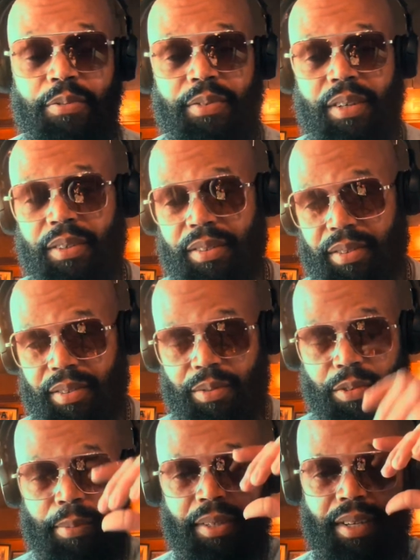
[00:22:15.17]
first.
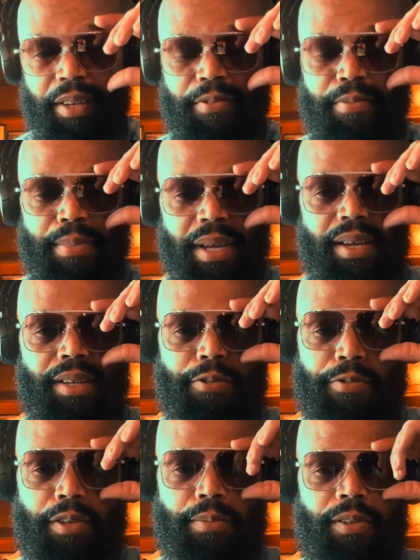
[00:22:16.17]
Woman came from man, you
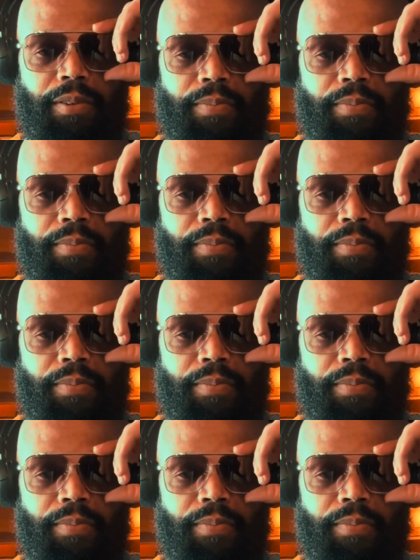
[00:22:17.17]
feel me?